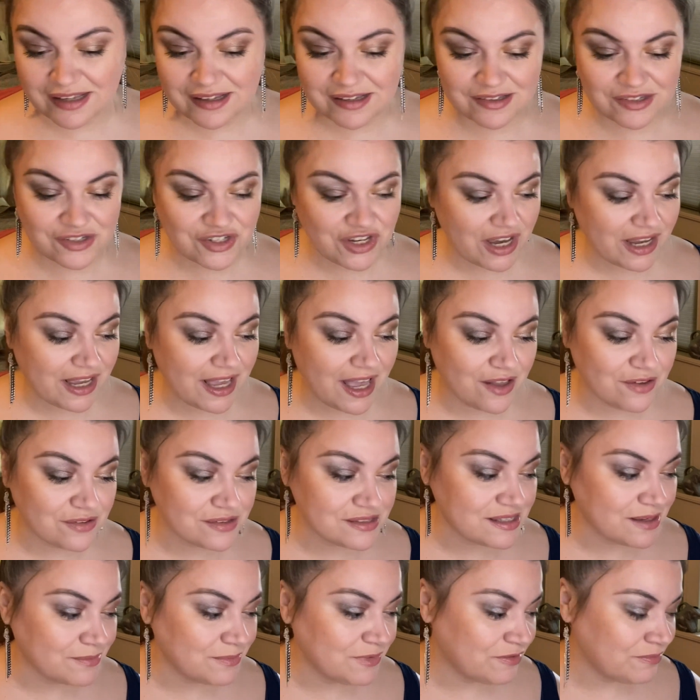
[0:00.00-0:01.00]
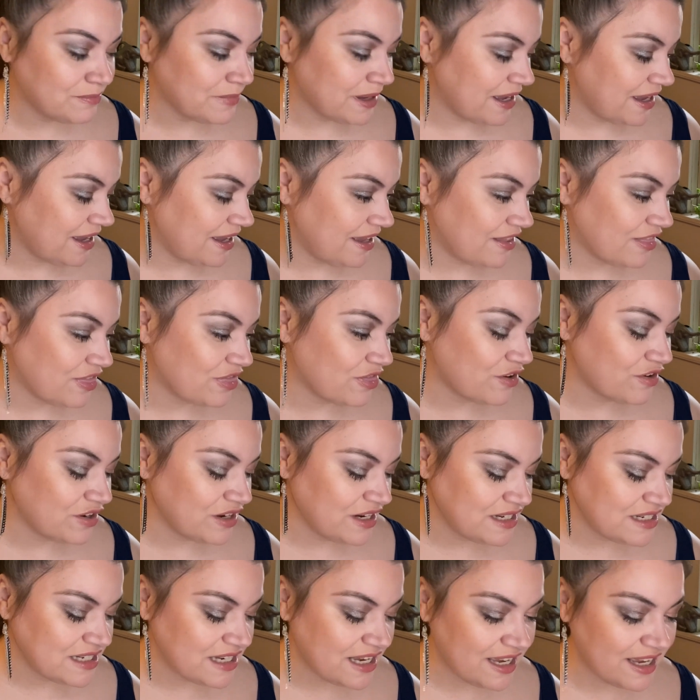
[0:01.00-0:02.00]
check out some of my
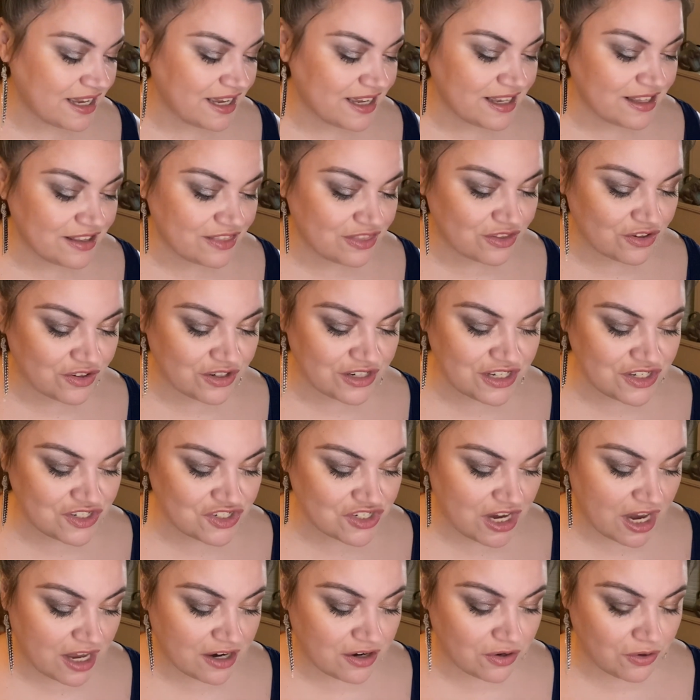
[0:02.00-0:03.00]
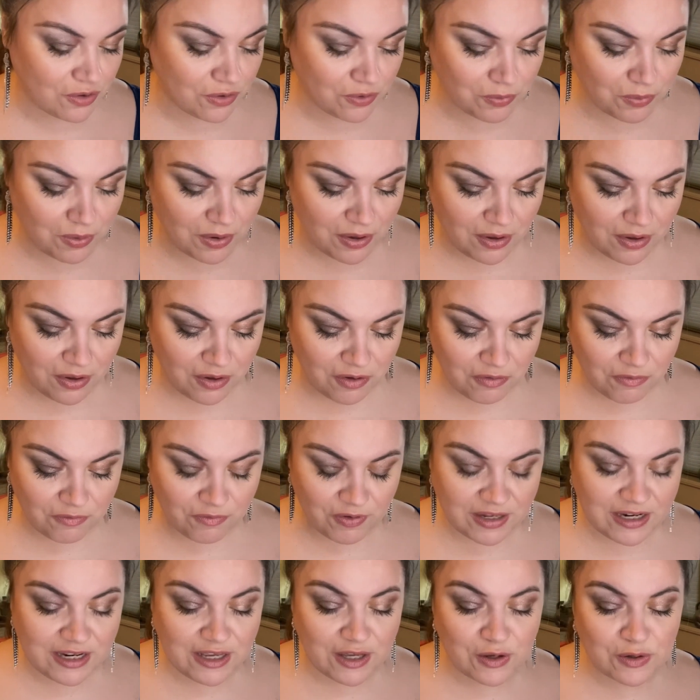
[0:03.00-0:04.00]
30-day, 30 shadow
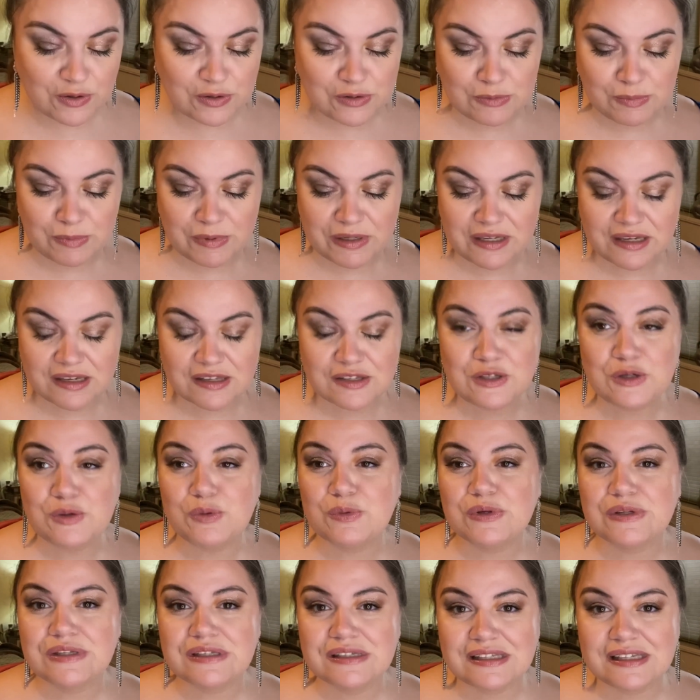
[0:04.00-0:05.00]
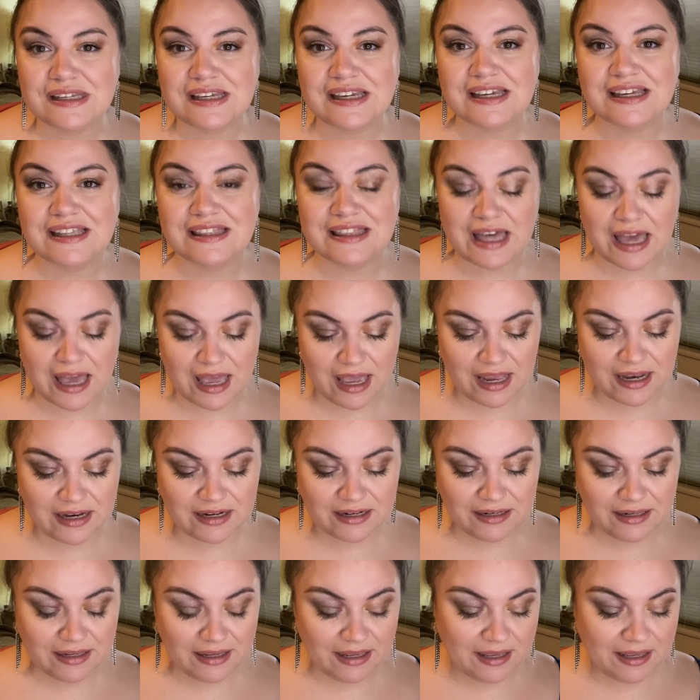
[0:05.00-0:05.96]
videos, because you will see that